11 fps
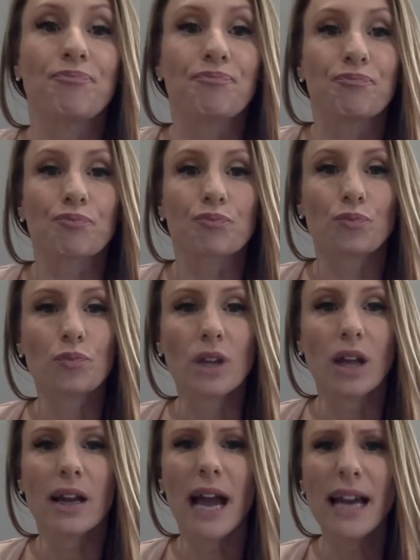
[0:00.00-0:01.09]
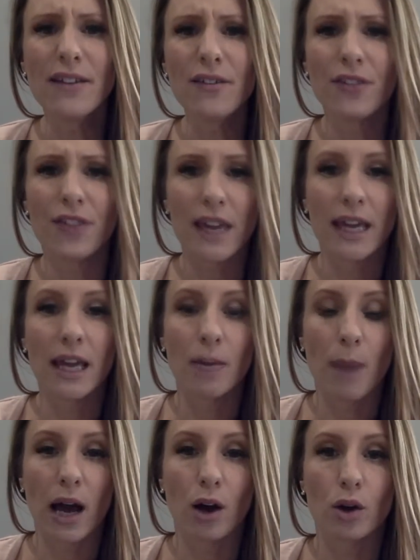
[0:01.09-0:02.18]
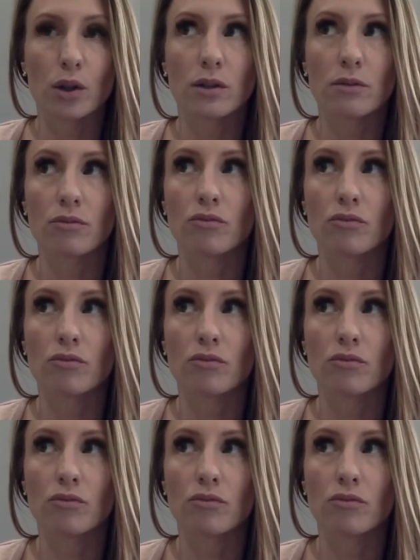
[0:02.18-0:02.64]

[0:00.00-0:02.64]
of thinking about,